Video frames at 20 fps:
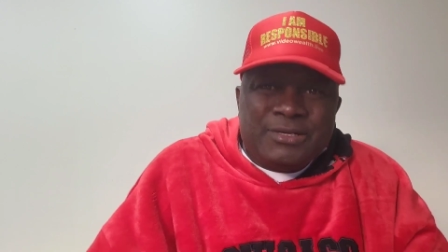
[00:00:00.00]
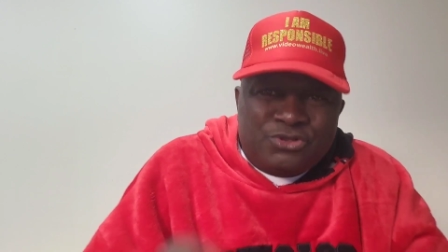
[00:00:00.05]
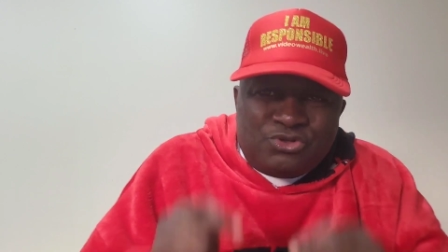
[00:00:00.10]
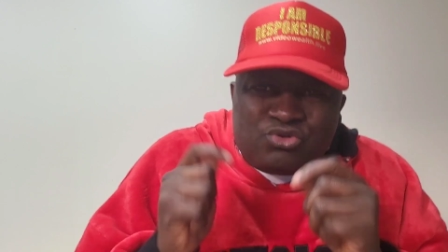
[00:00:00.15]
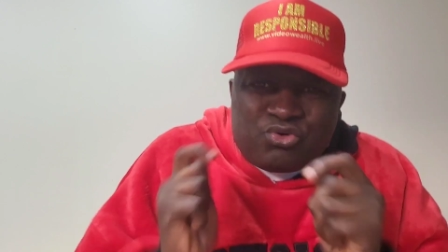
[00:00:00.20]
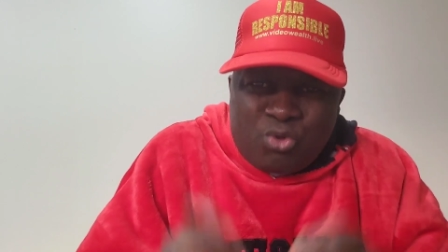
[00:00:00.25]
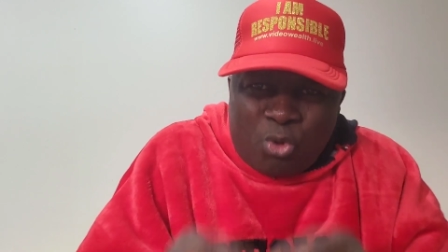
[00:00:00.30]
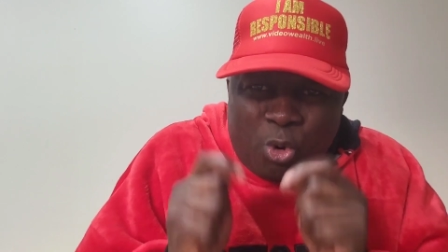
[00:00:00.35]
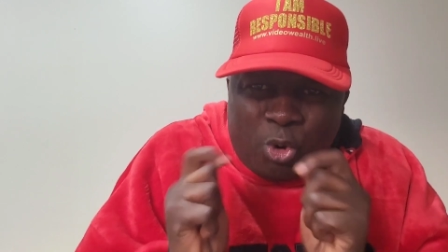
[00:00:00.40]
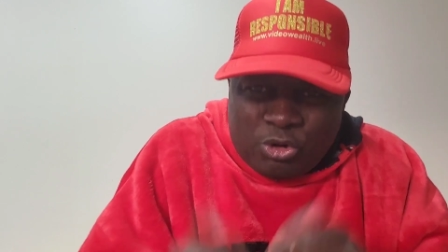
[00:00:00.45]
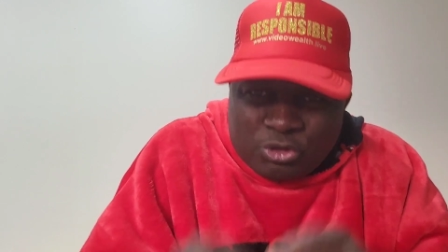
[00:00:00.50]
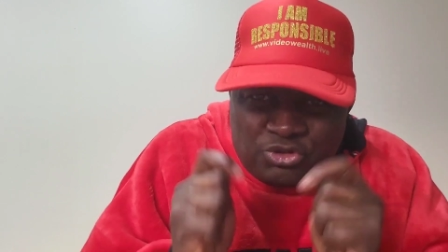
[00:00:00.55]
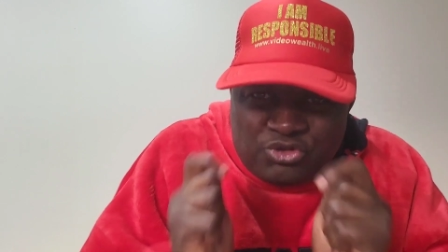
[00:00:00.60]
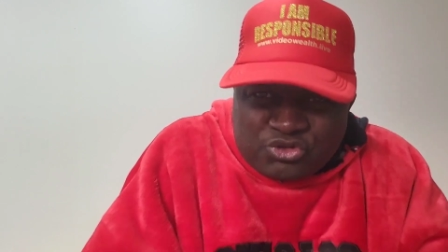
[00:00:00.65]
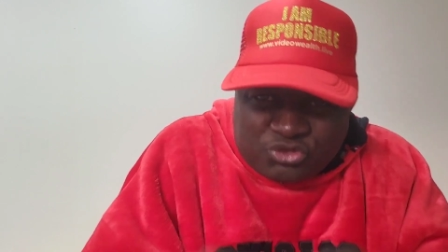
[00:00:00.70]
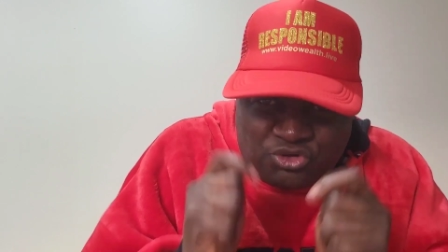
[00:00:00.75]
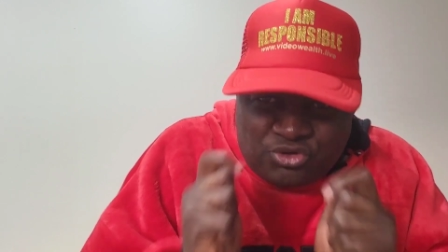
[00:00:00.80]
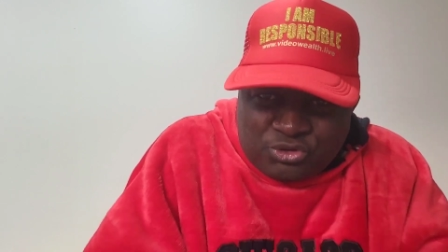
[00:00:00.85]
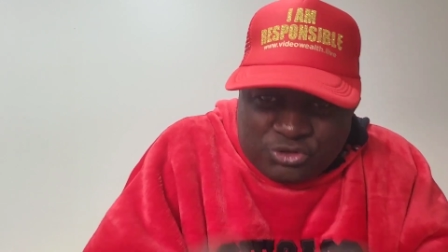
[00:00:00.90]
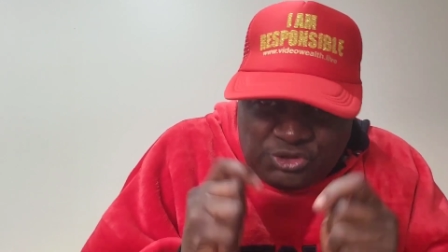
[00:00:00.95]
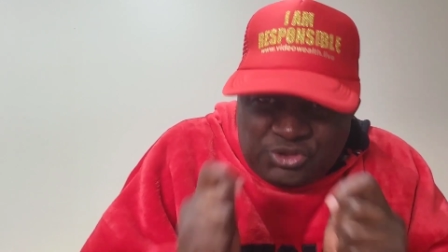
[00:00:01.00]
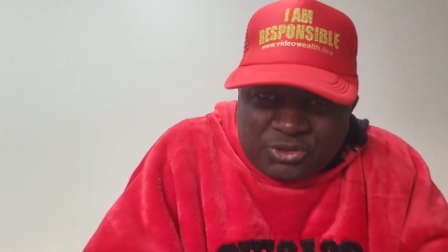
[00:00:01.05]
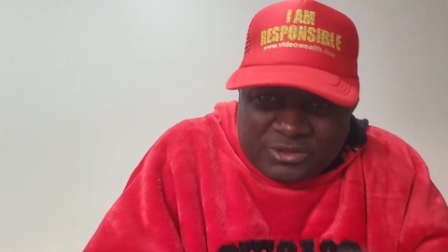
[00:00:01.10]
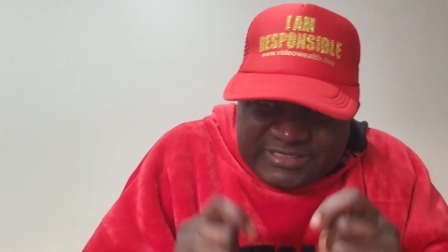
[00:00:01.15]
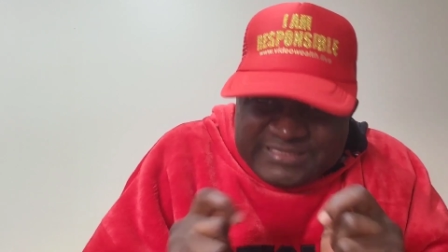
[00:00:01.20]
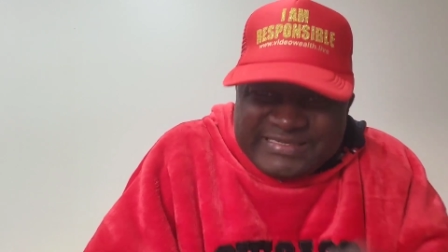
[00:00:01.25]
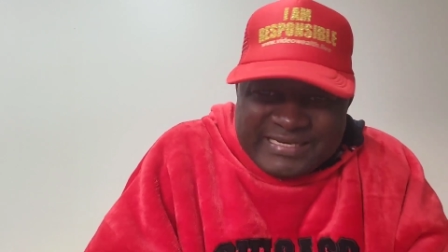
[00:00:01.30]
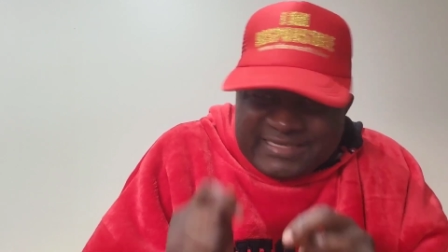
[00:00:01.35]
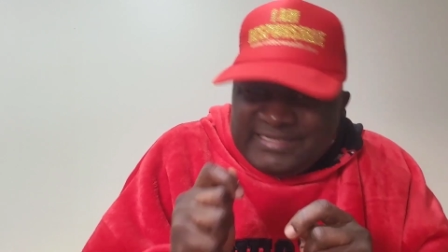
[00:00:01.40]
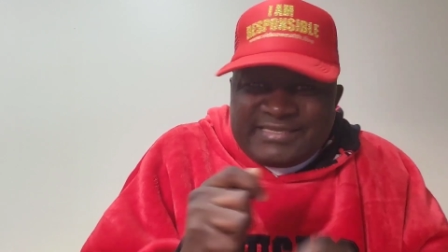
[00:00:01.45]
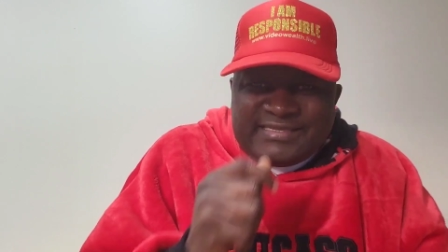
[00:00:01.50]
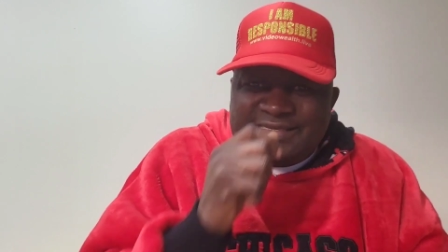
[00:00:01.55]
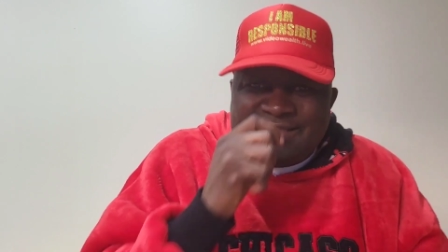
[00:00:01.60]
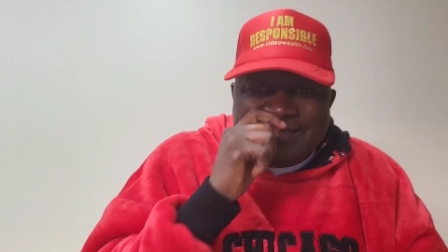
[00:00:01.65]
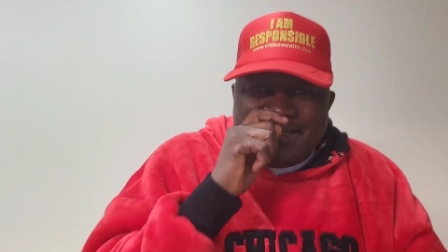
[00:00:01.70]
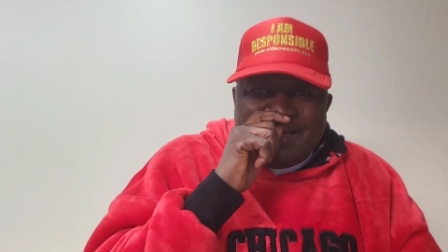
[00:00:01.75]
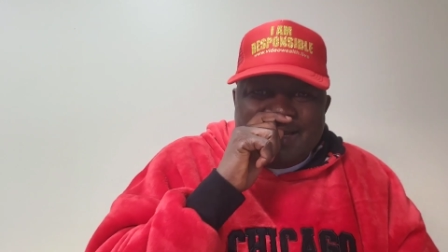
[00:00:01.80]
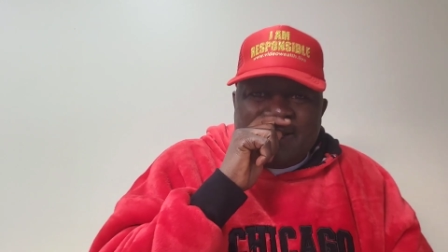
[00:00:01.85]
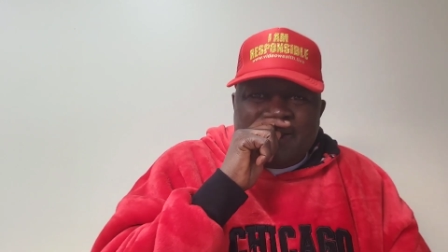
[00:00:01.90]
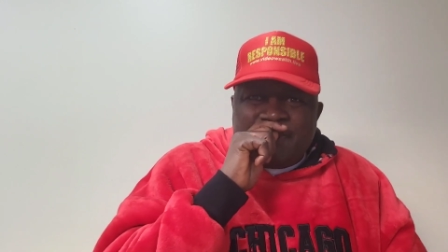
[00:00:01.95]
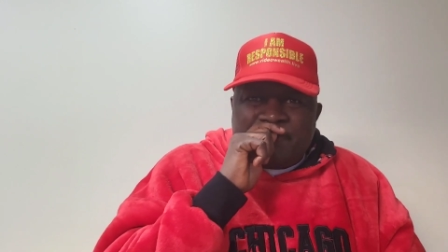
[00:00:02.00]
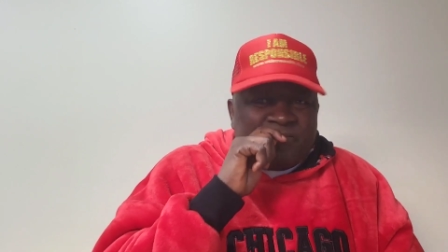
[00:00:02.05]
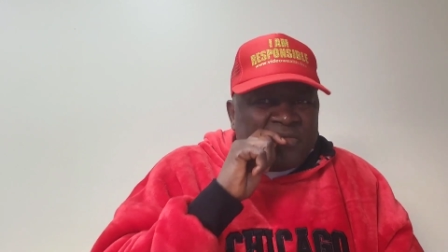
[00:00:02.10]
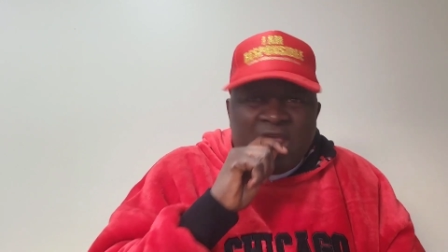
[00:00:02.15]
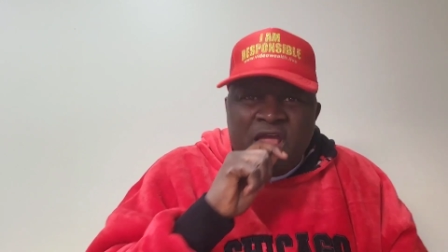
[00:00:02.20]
to control your destiny.